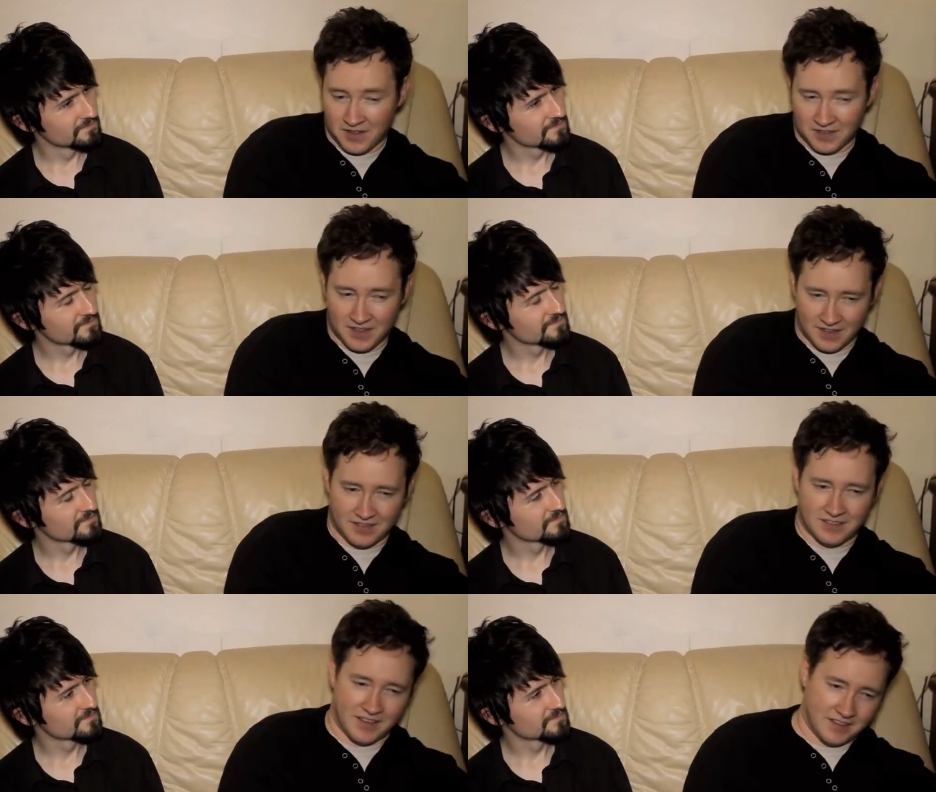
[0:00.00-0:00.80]
Speaker 1: that
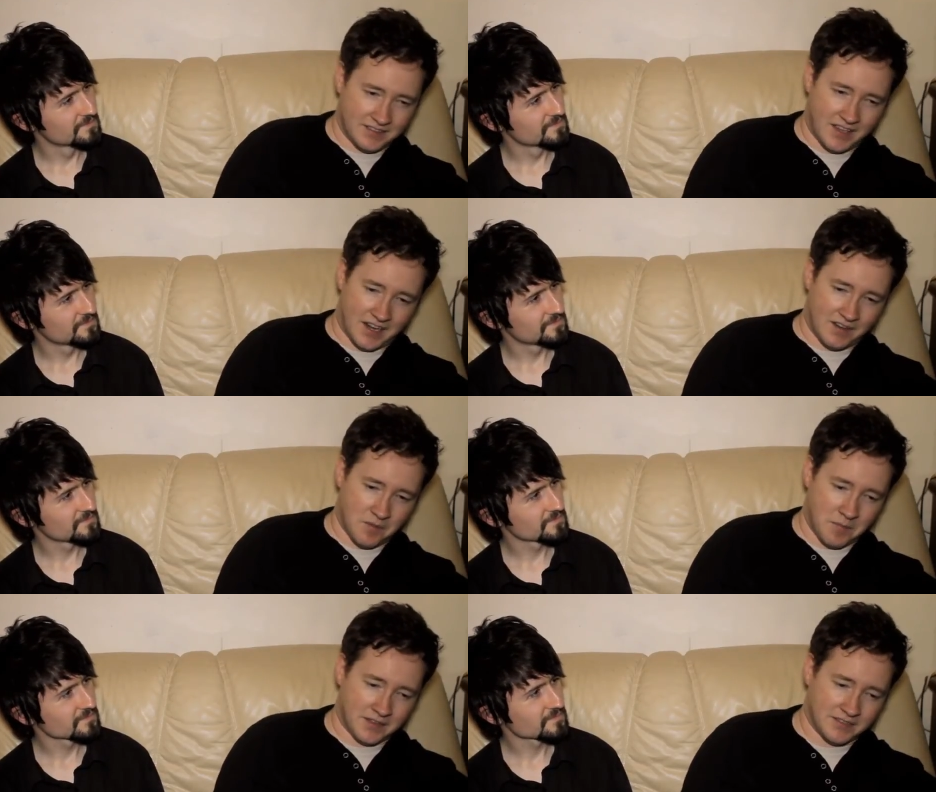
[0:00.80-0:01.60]
that kind of
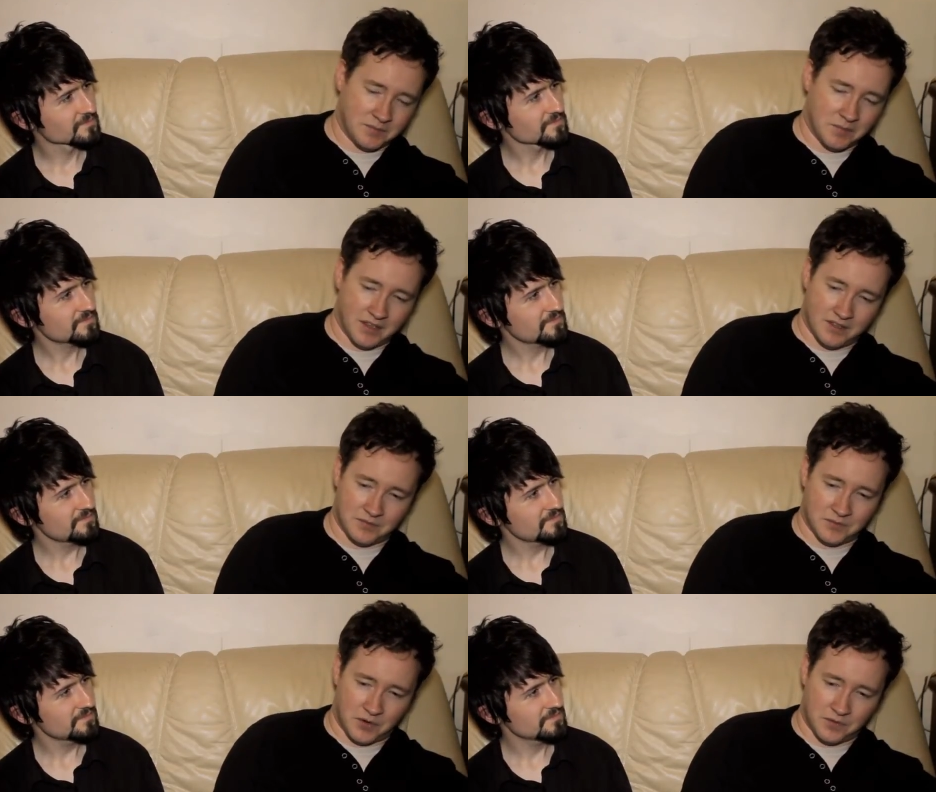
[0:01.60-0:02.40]
reminded me of,
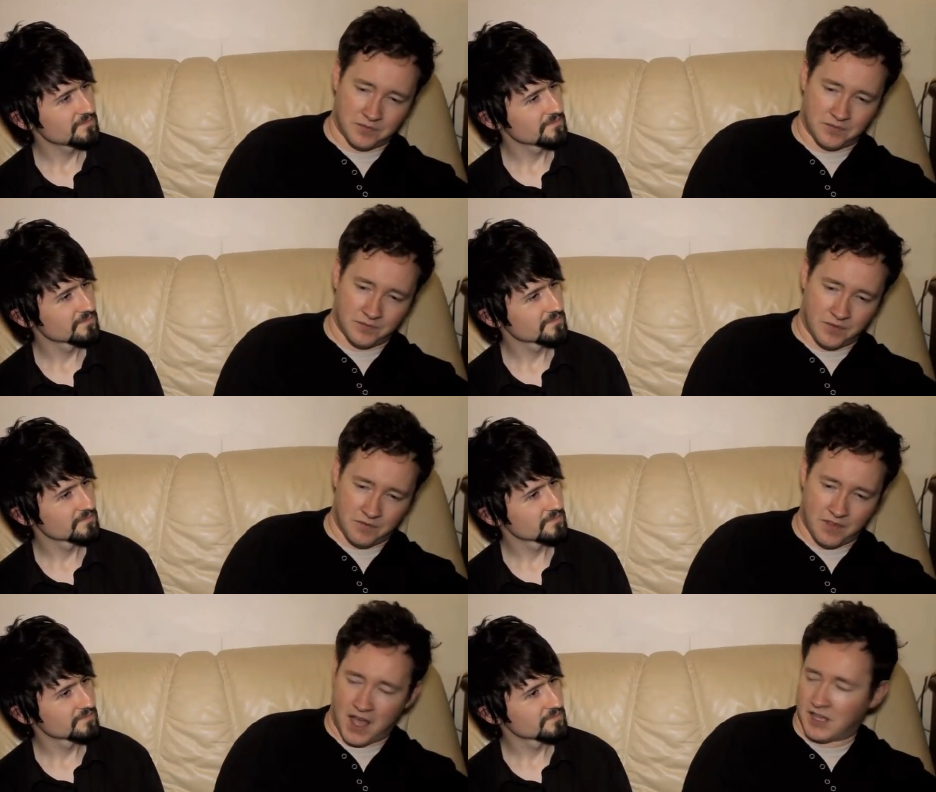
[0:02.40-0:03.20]
of,
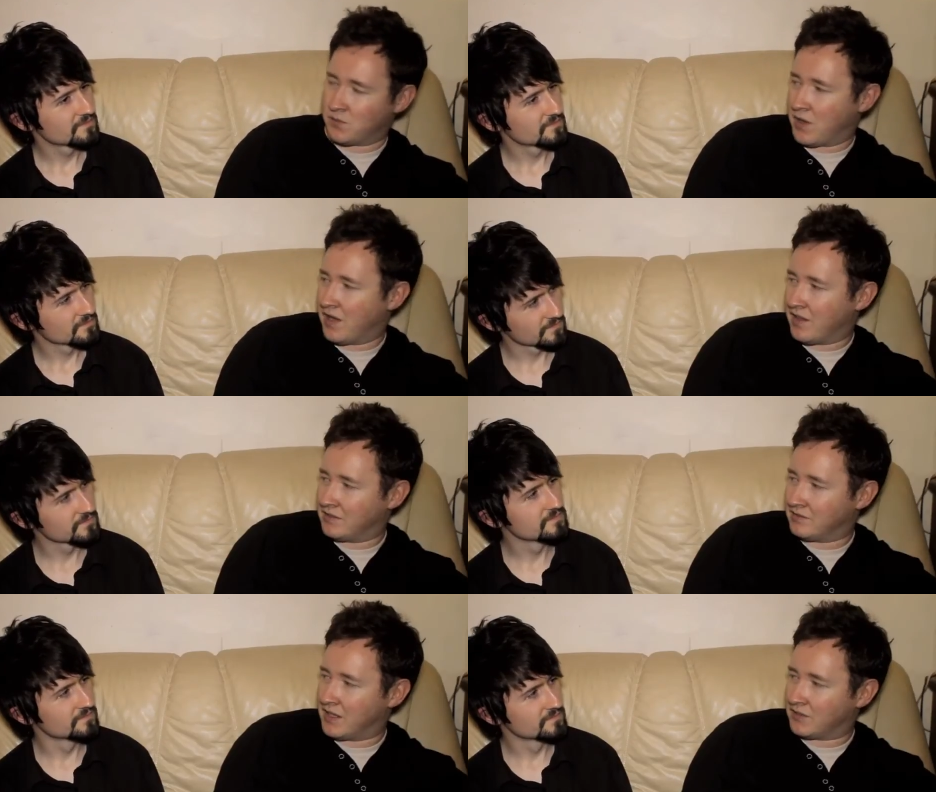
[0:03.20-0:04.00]
of that as well And
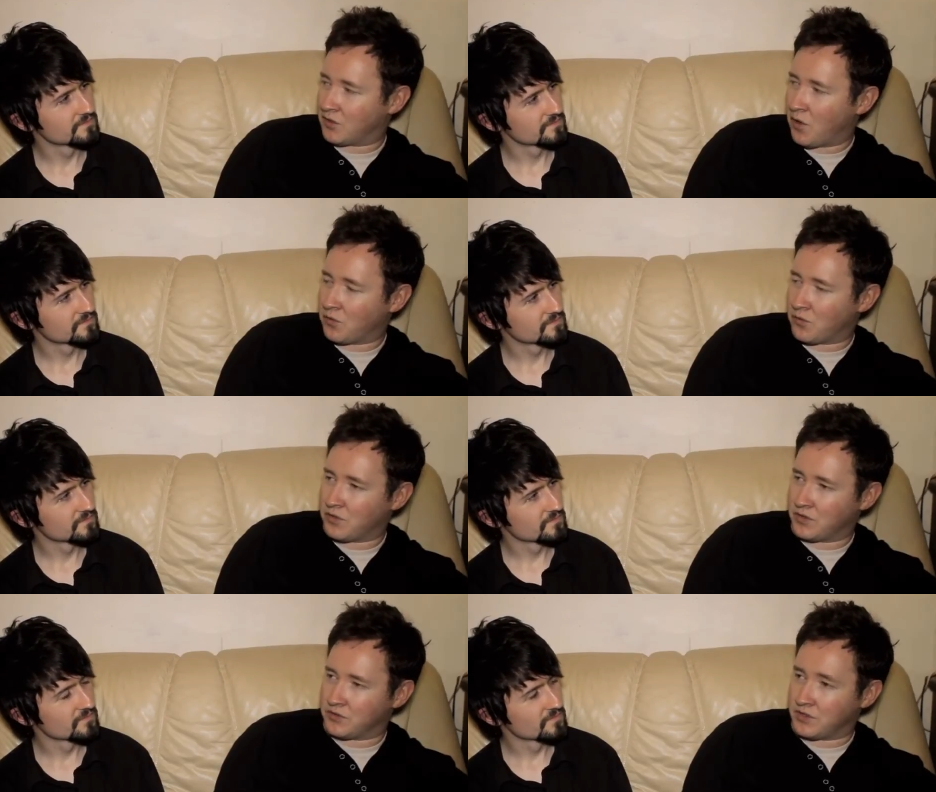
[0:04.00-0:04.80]
mm. in, Golgo,
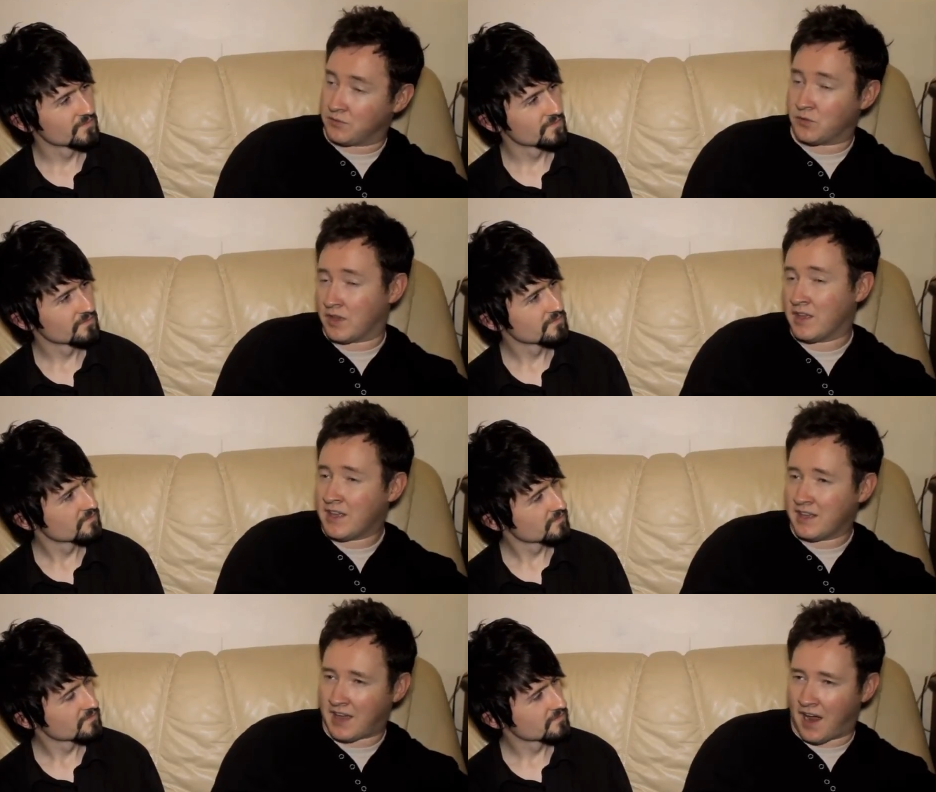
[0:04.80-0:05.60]
you know, even though the
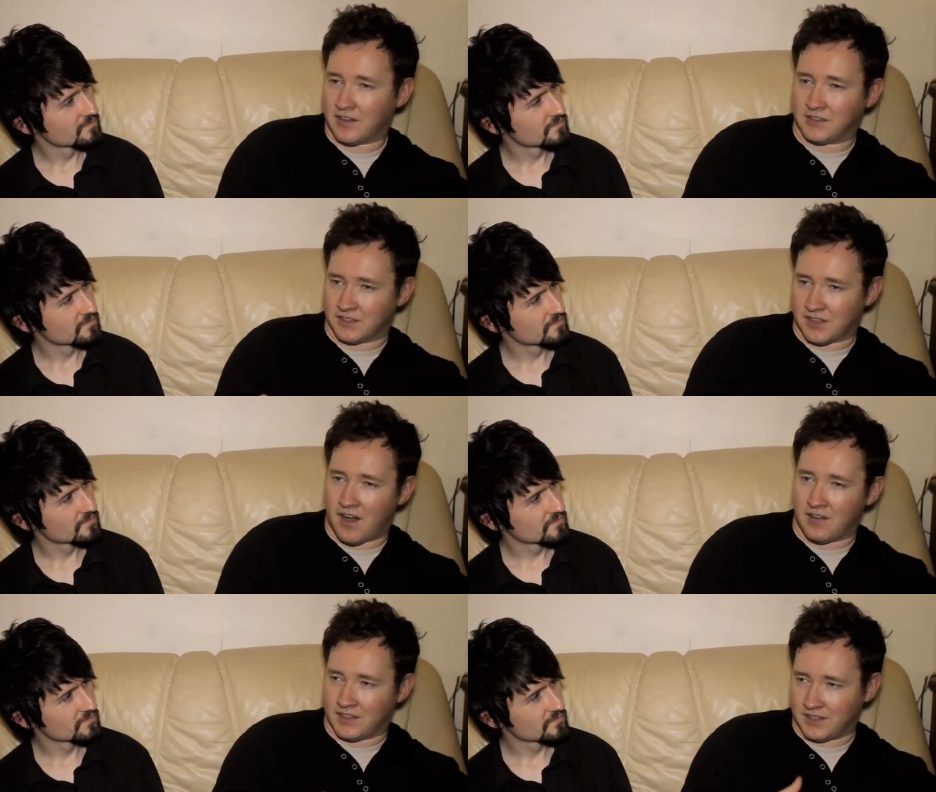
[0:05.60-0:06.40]
characters
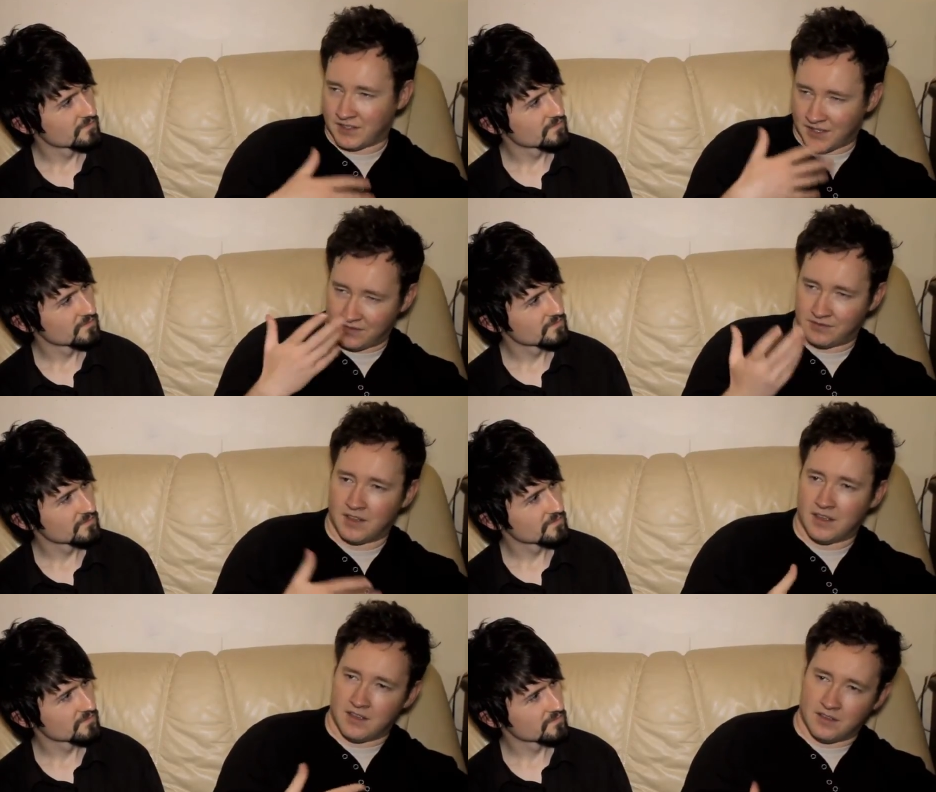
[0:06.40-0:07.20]
are, like you said,
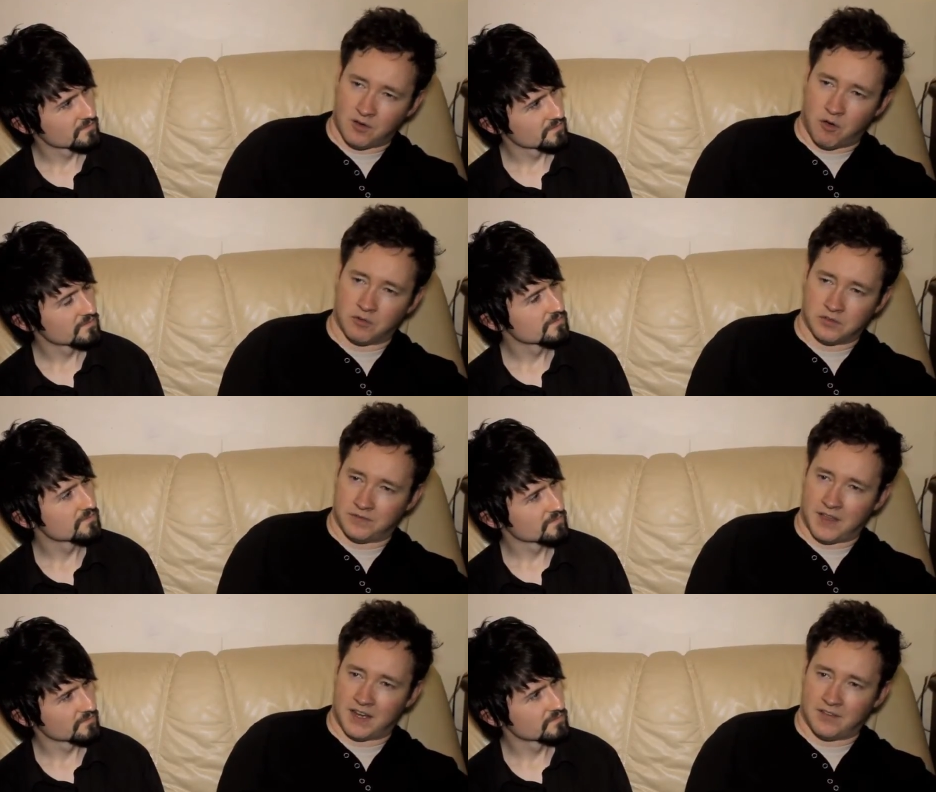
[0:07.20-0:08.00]
Golgo's
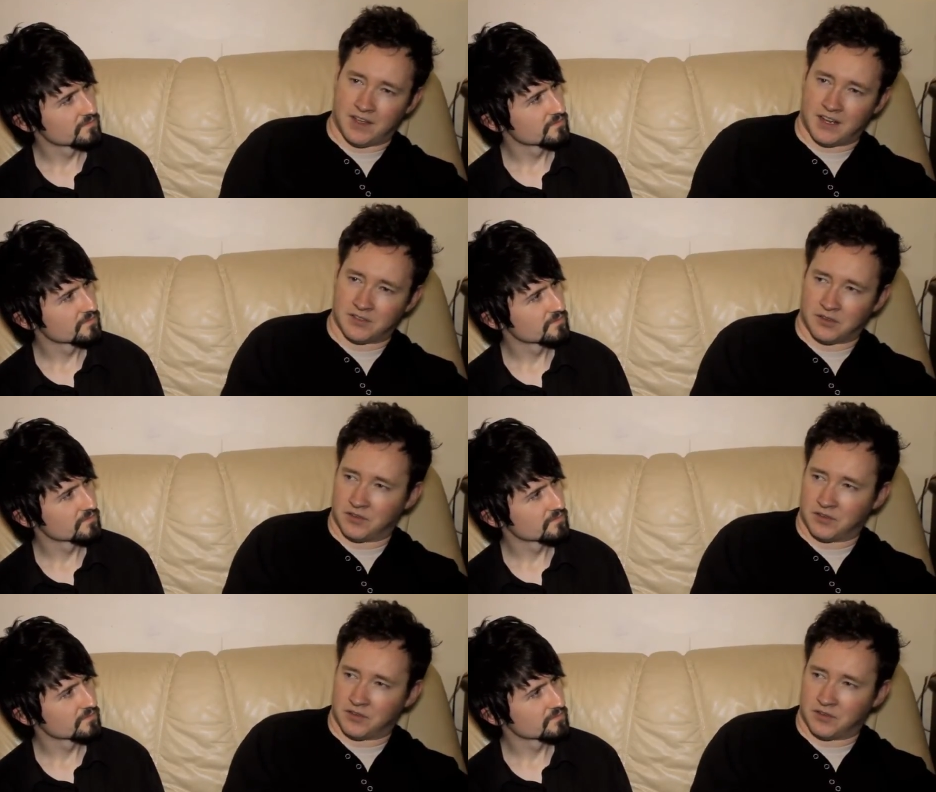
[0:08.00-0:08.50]
very, very sort